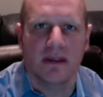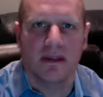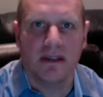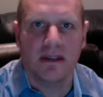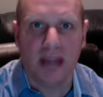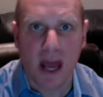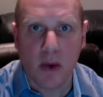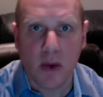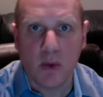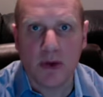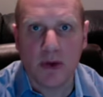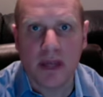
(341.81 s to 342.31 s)

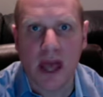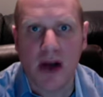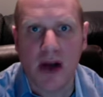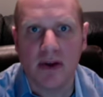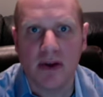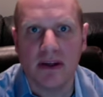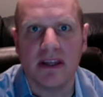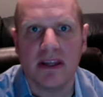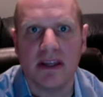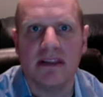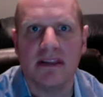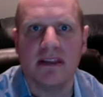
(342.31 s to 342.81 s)
Now we'll
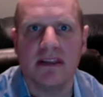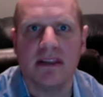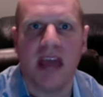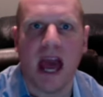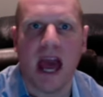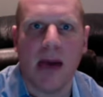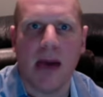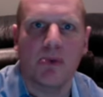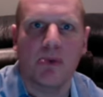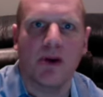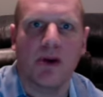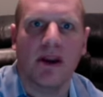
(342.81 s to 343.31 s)
calculate the
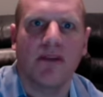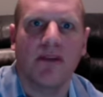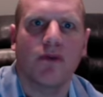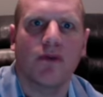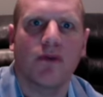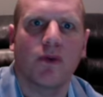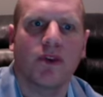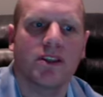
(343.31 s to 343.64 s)
cap rate for